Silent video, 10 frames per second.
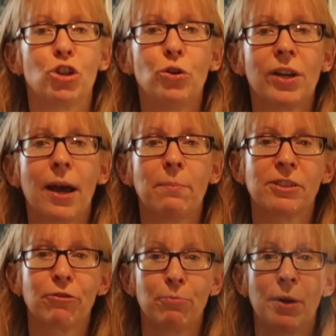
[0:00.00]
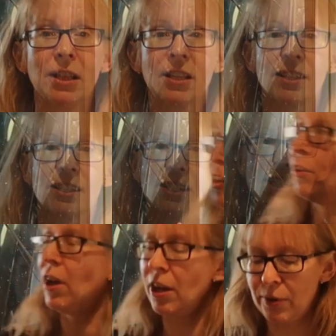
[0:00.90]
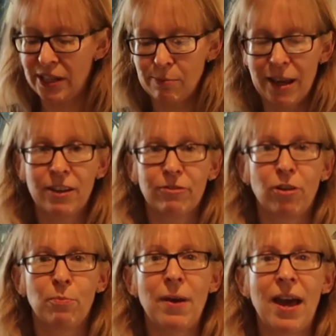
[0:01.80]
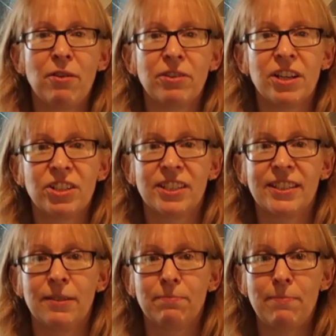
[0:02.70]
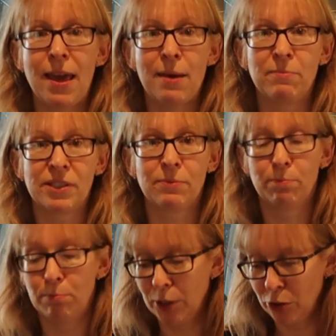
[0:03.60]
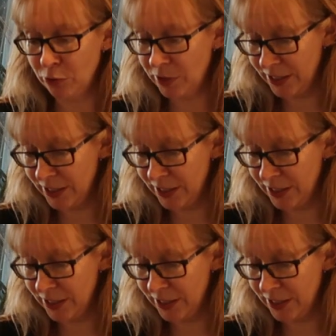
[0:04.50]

2 cups of milk. So I always make it from powder, just the Pam's Blue